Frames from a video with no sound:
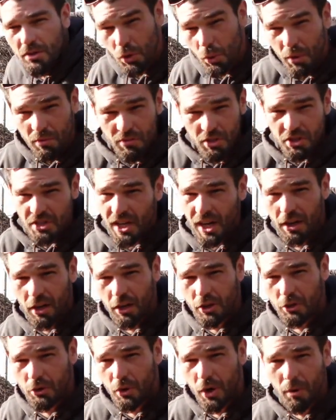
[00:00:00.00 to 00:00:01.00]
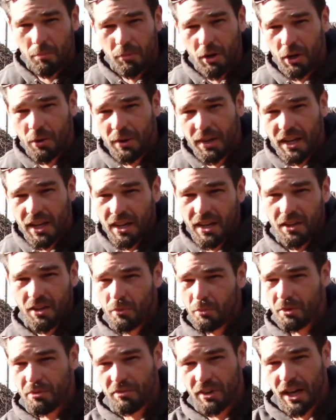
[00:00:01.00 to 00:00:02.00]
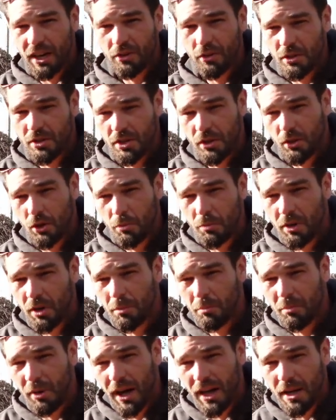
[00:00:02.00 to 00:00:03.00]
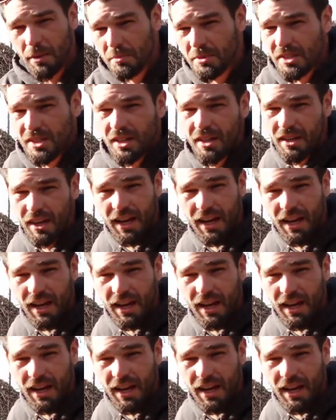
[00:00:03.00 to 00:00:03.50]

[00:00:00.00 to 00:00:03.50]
So we've just got our drum going in, we've got those aluminum pipes,